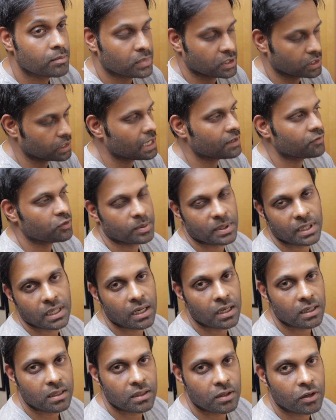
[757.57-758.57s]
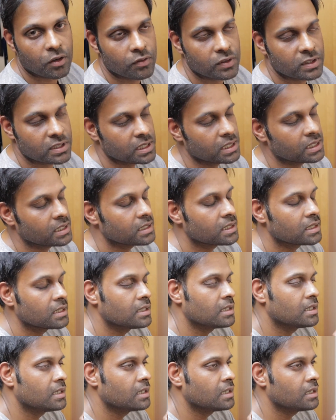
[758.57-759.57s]
But you have to be in London, obviously,
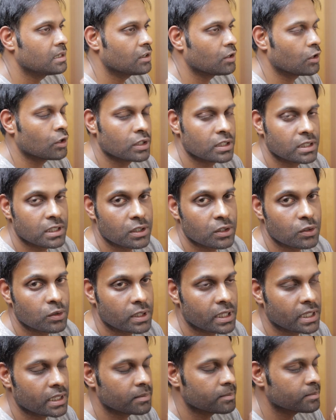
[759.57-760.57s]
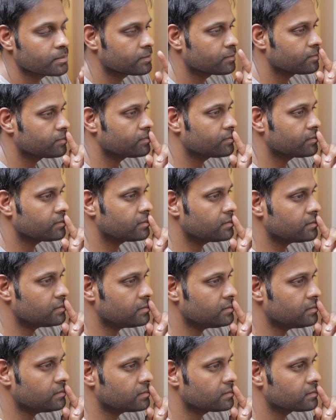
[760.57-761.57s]
or in the
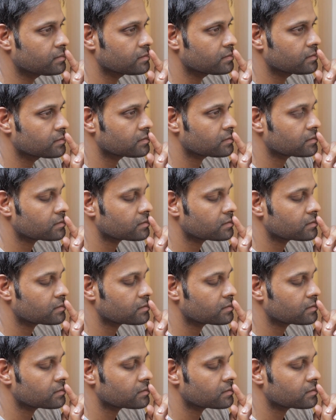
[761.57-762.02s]
UK.